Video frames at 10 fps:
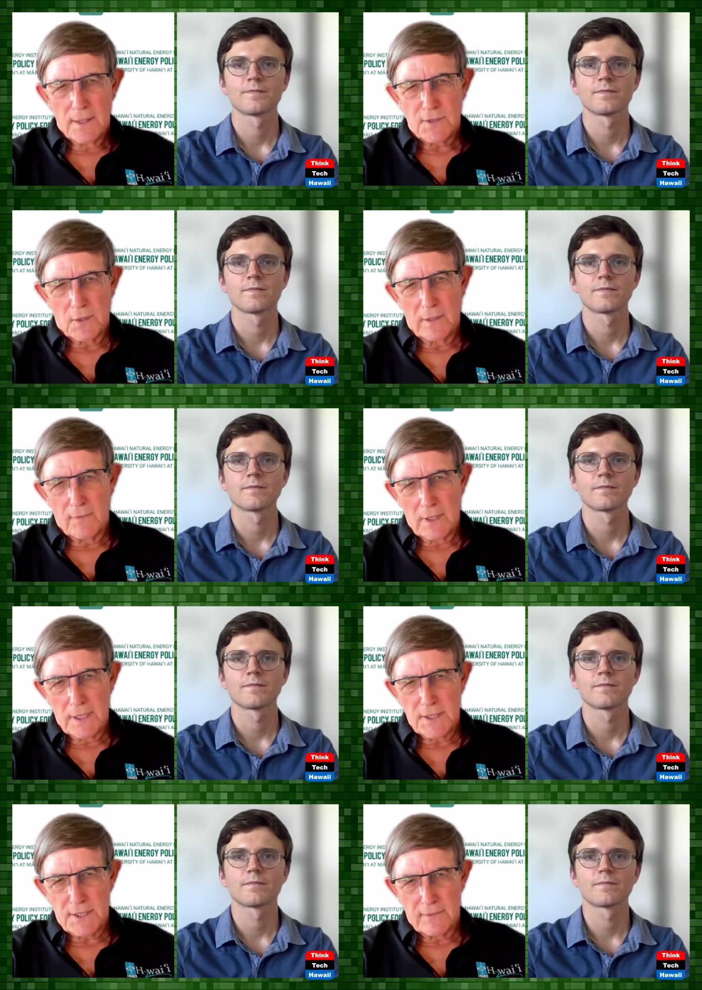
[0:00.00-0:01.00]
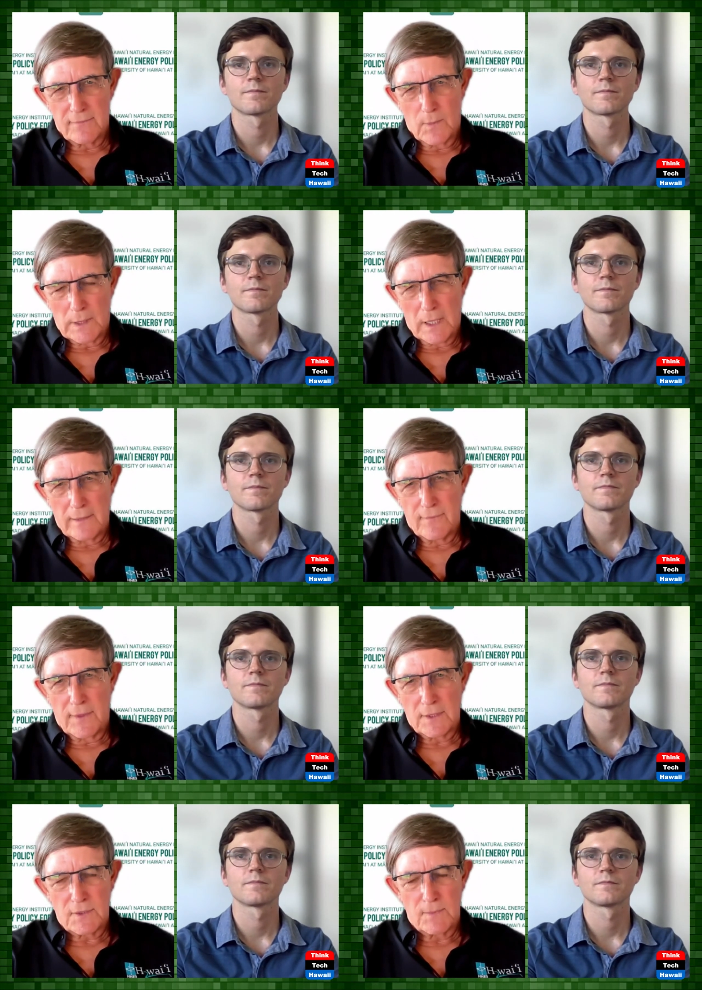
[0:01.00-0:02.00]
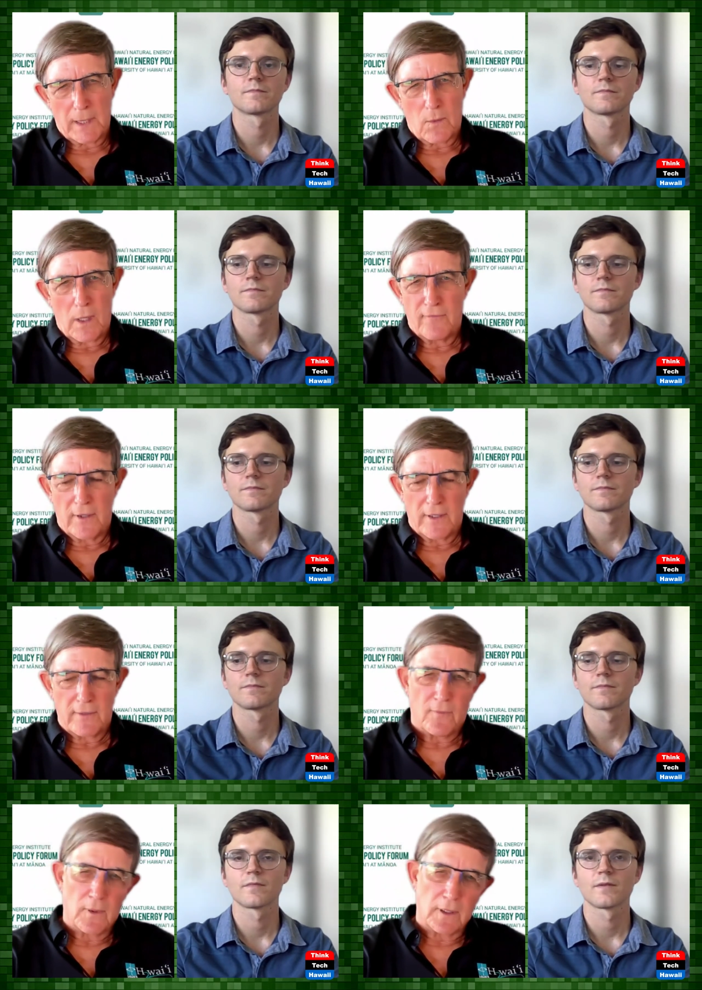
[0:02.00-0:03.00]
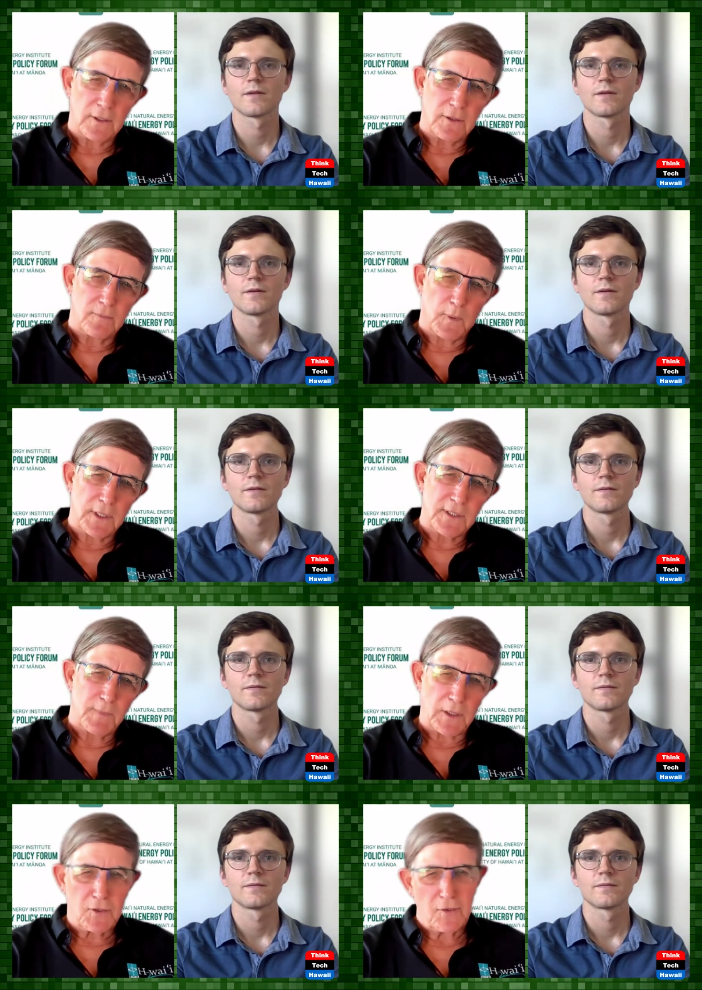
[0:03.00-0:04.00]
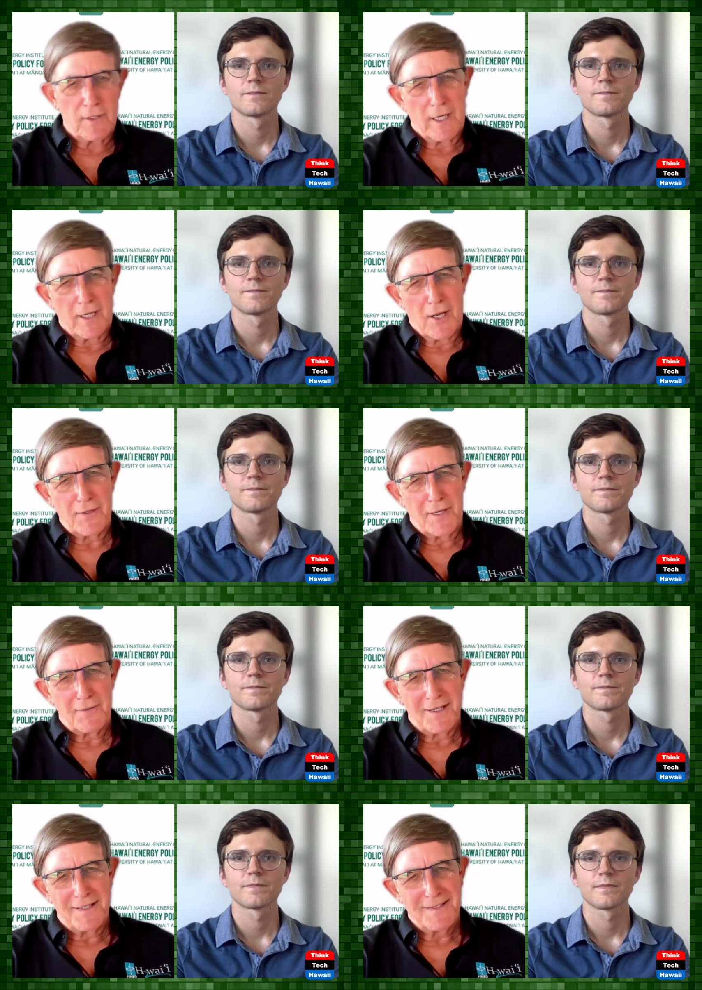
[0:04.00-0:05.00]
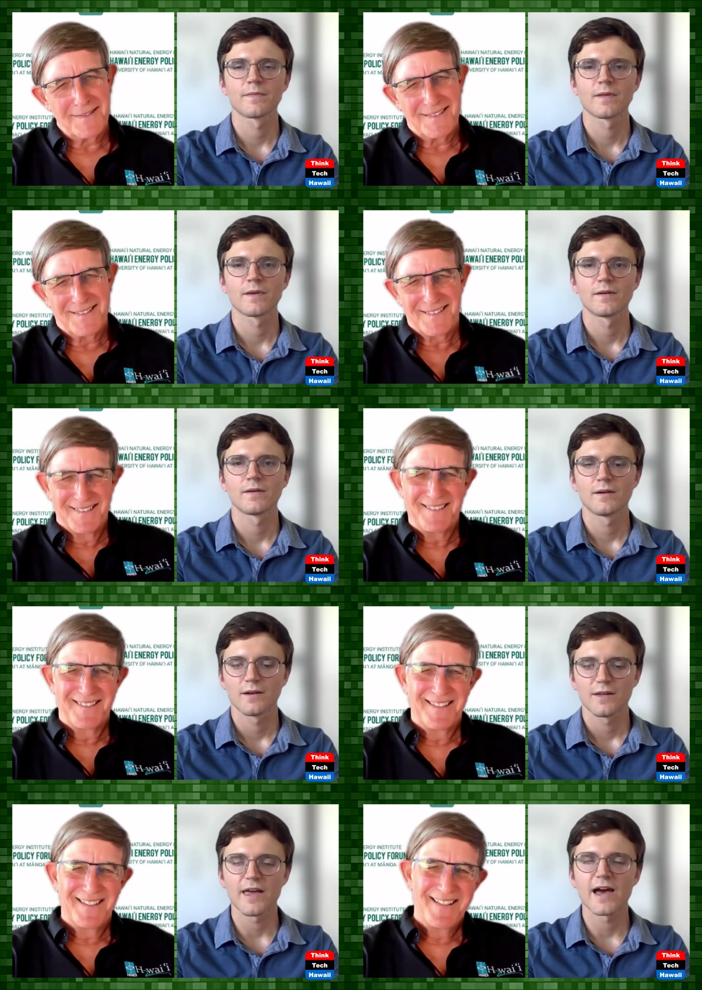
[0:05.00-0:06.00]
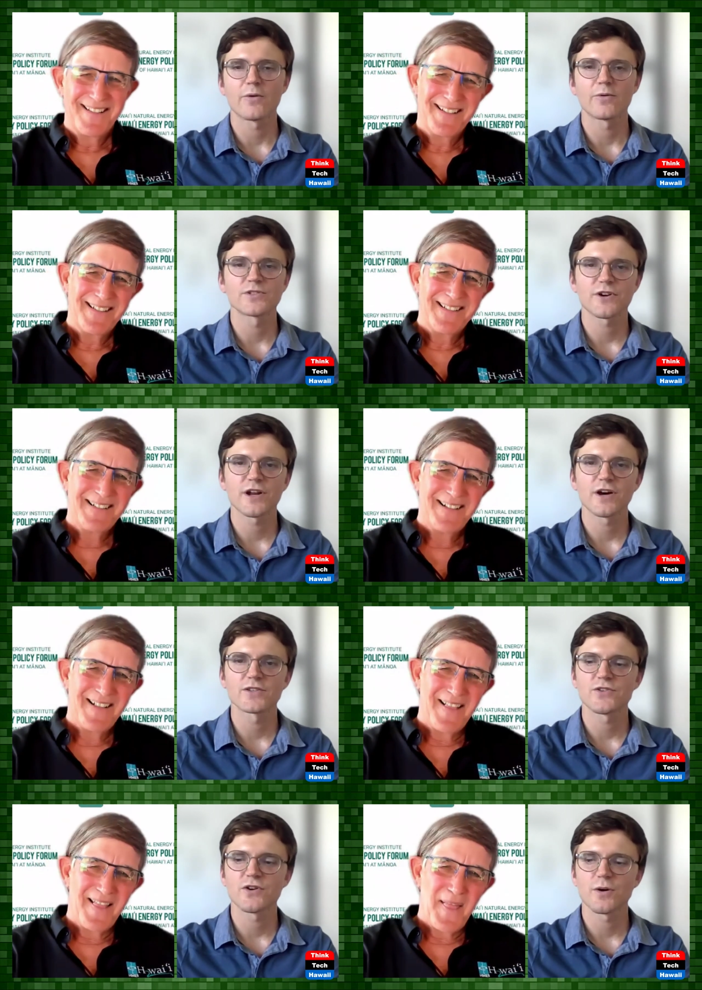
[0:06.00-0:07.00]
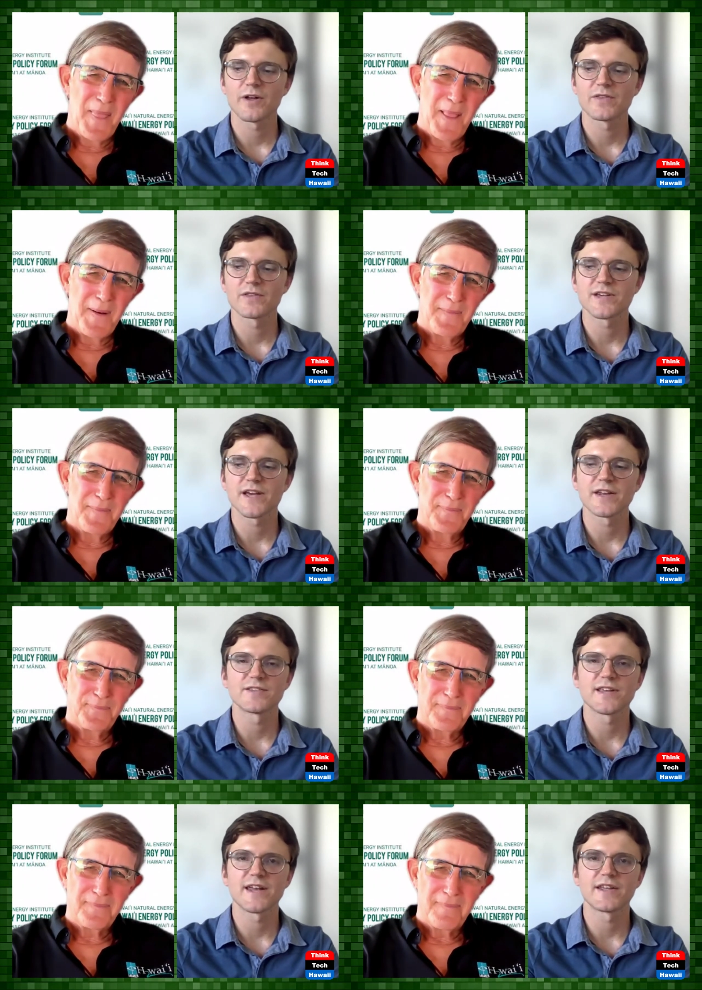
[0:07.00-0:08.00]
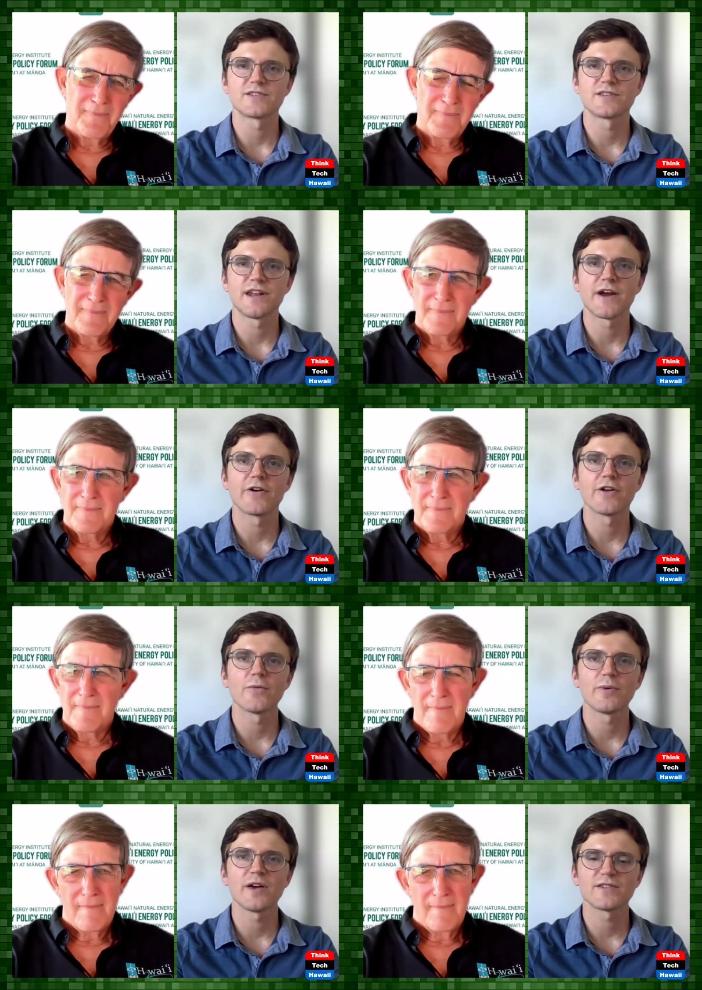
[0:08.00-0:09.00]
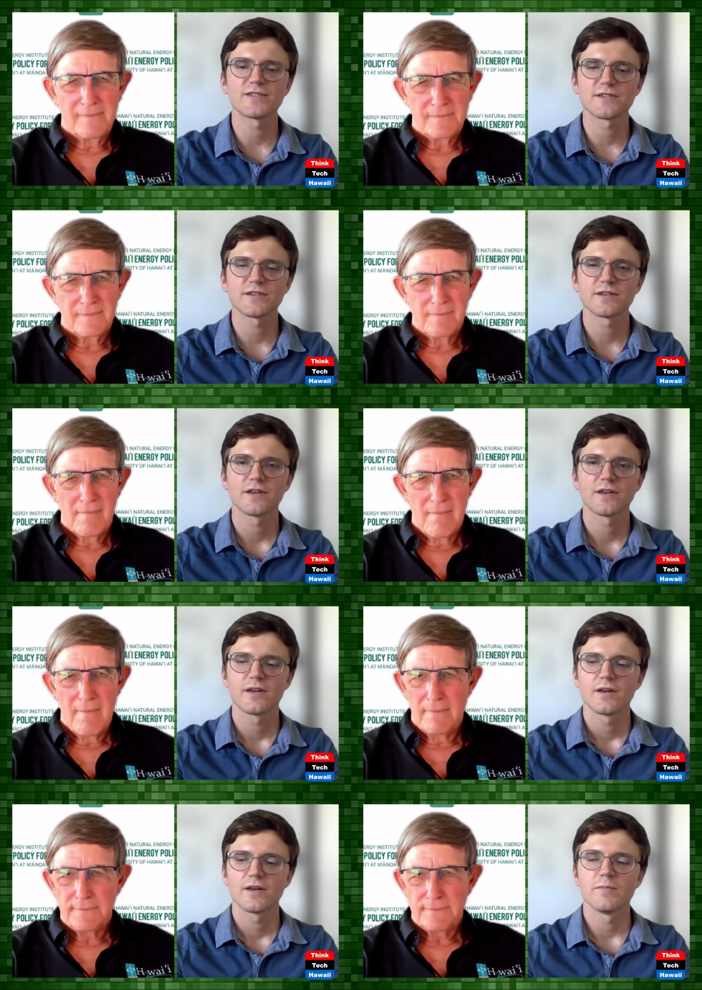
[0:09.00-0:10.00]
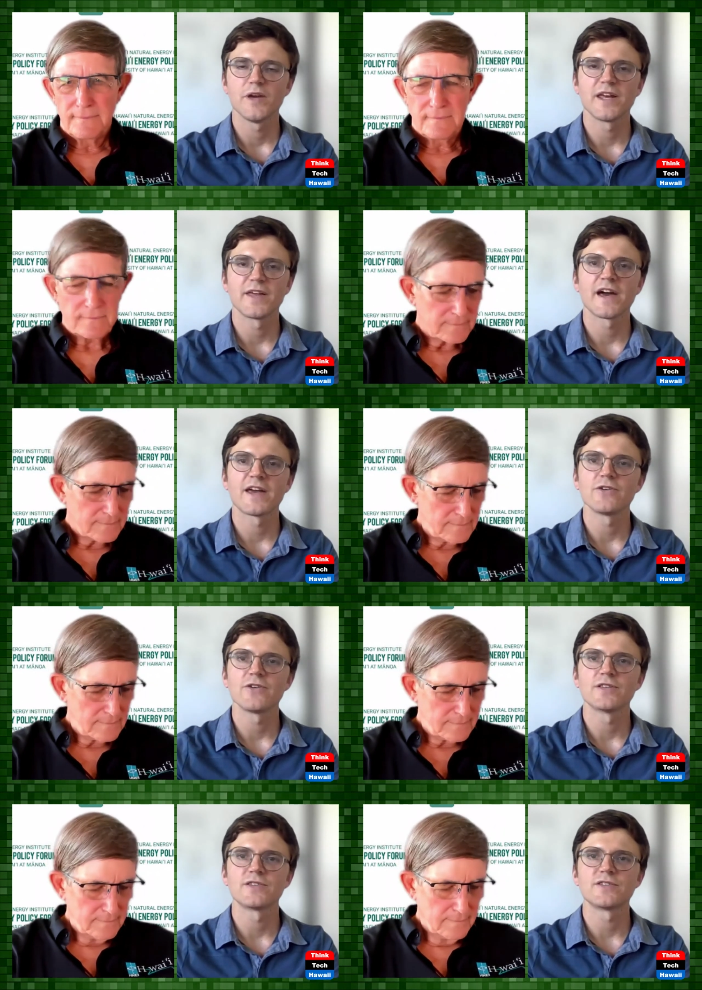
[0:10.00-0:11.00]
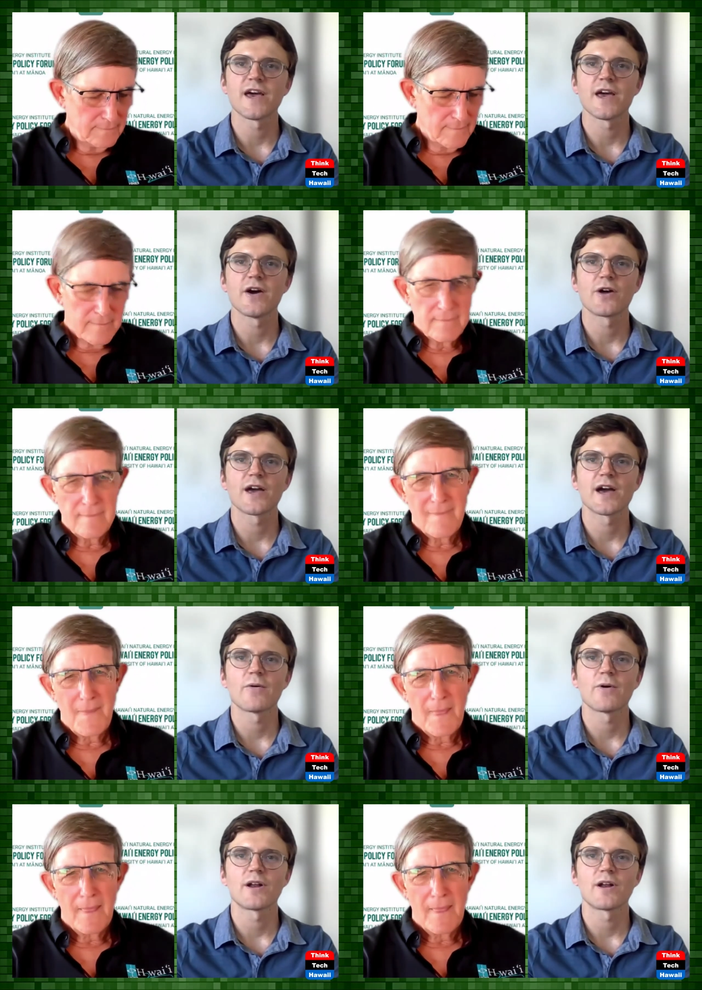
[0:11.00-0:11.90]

Speaker 1: a sort of a list of what kind of things you might qualify for. Can you please make sure that I got that right?
Speaker 2: Yeah, what's great also about the site is that it's scenario based meaning that you can say, okay, I